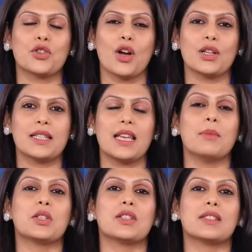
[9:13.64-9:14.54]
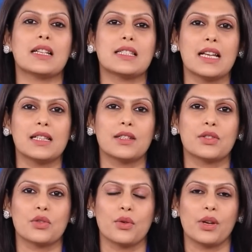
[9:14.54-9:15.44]
Shots, images that tell the
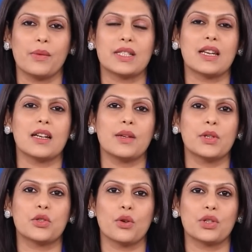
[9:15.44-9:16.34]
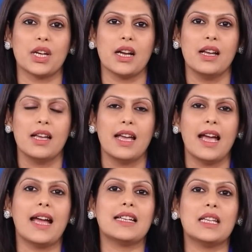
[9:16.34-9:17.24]
story. We're starting with Georgia.
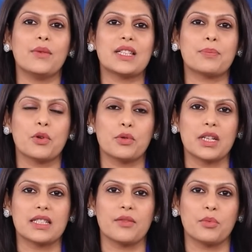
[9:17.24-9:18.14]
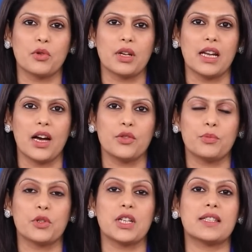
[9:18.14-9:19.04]
Anti-West protests have broken out.
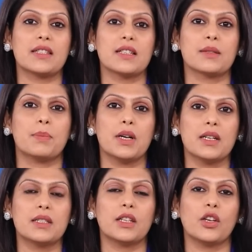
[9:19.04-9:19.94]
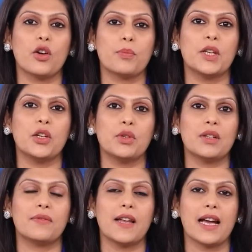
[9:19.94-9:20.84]
Protesters burnt the European
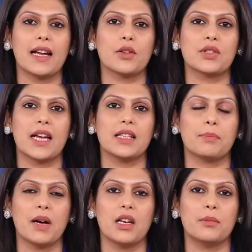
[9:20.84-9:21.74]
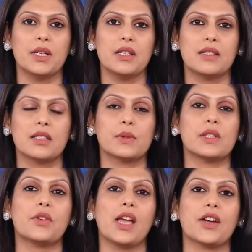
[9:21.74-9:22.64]
Union flag outside the parliament. This was
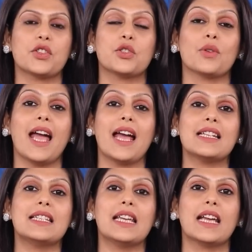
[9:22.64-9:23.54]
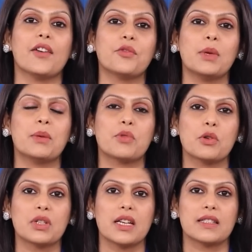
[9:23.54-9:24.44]
in reaction to anti-government
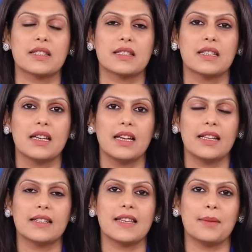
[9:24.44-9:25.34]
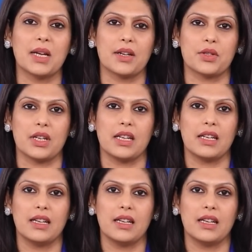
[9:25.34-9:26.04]
protests in the same country.